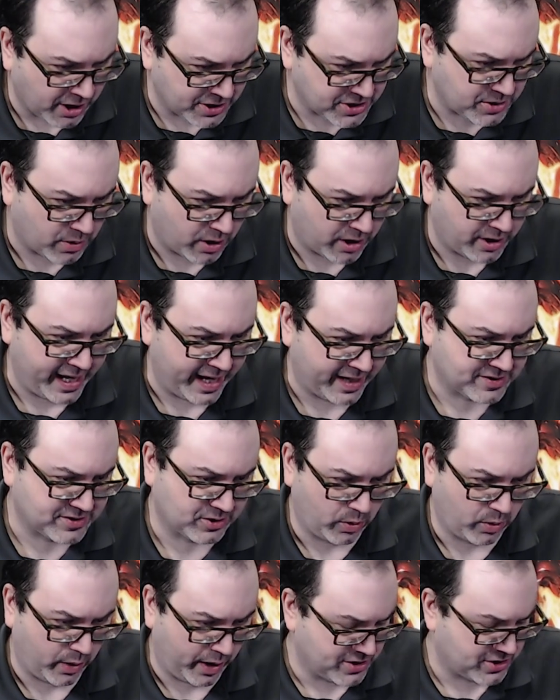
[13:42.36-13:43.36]
on to our
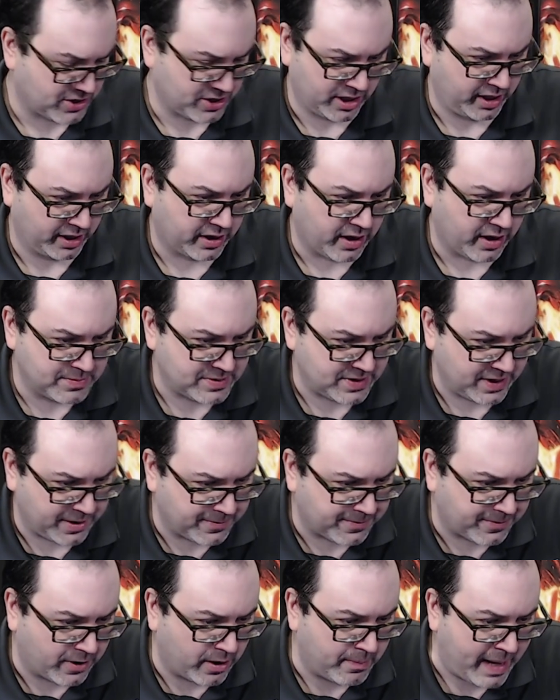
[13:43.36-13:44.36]
next question, it comes
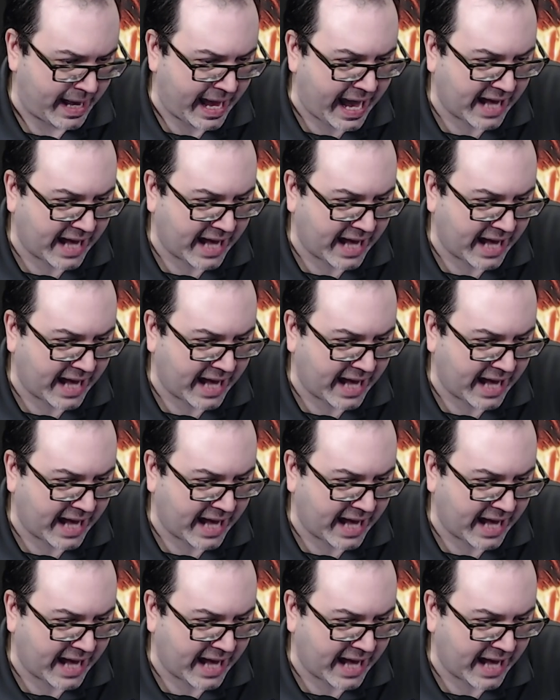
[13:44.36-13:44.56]
in from